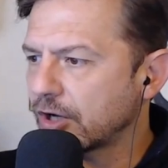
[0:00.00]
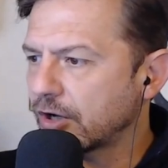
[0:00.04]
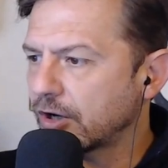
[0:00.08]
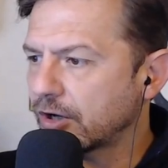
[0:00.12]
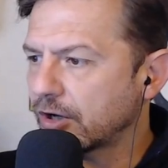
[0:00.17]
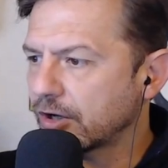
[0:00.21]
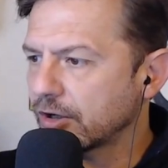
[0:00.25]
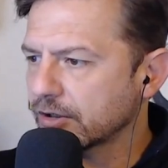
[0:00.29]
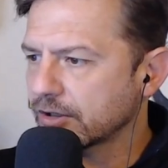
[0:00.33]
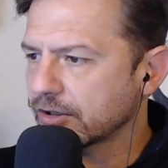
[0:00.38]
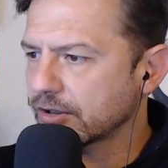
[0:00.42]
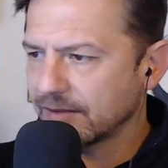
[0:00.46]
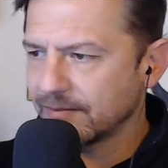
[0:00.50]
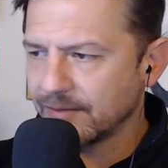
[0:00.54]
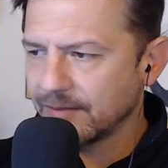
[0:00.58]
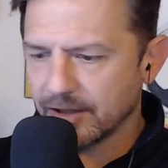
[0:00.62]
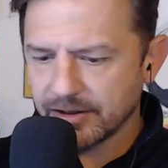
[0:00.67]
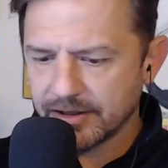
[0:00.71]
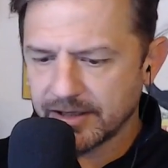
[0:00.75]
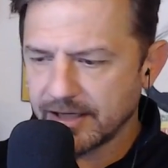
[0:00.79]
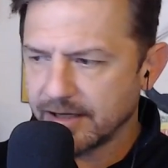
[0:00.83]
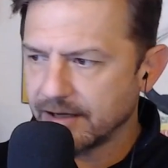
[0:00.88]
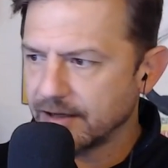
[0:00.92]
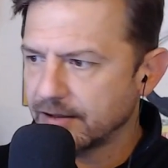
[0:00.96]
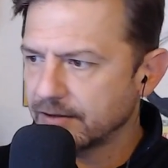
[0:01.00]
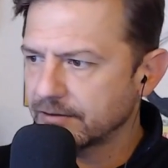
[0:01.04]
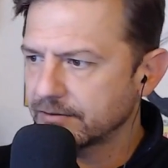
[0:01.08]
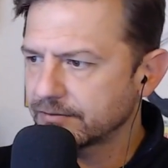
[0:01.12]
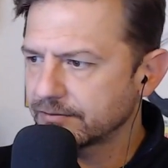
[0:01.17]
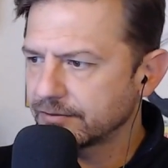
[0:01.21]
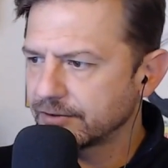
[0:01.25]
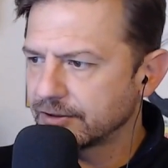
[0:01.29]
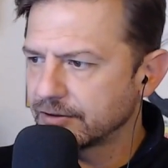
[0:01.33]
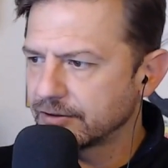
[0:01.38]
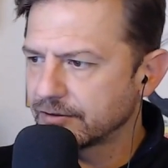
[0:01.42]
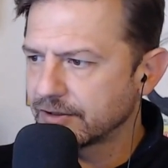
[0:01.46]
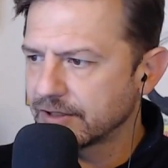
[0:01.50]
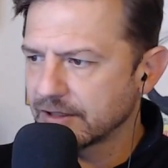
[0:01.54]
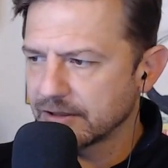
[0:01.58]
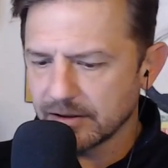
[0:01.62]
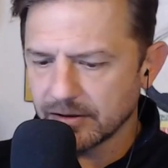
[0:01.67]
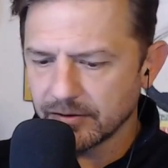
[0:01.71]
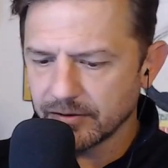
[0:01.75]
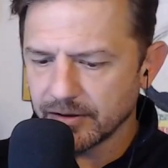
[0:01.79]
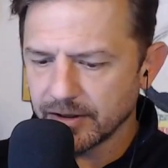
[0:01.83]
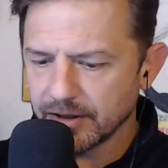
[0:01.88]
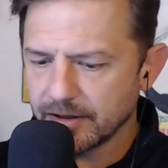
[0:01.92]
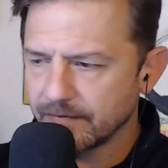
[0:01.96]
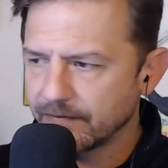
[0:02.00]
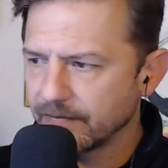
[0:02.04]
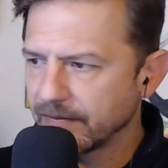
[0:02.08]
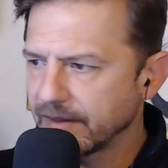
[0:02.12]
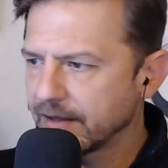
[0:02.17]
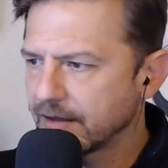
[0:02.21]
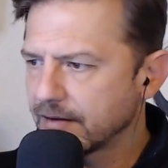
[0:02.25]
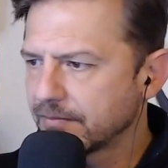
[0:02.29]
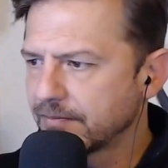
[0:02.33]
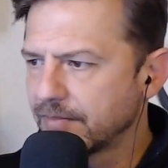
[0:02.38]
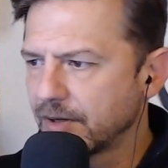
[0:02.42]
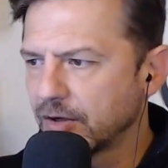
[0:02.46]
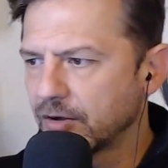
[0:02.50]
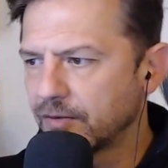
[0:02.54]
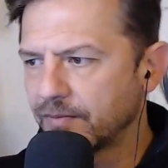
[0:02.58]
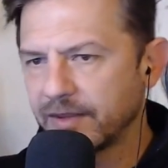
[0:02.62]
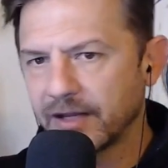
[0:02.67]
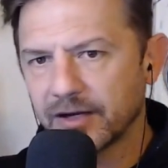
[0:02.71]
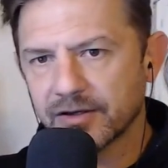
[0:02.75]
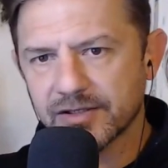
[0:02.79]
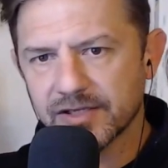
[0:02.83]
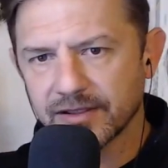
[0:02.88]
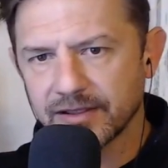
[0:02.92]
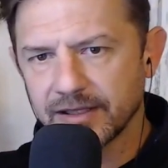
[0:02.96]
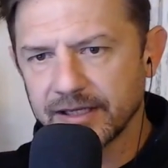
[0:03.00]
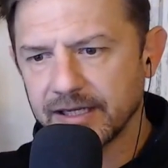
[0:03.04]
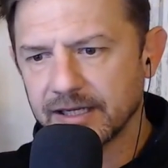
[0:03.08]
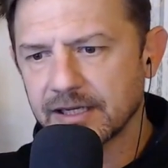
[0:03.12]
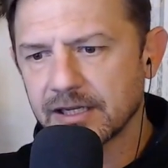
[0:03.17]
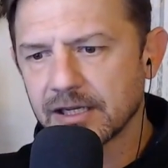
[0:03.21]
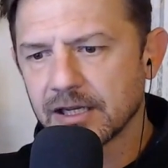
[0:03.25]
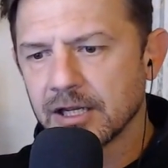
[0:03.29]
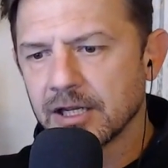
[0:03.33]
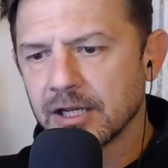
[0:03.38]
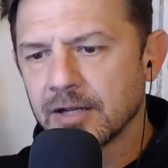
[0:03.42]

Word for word: are, come on now, you can do it. Boom, there's a link.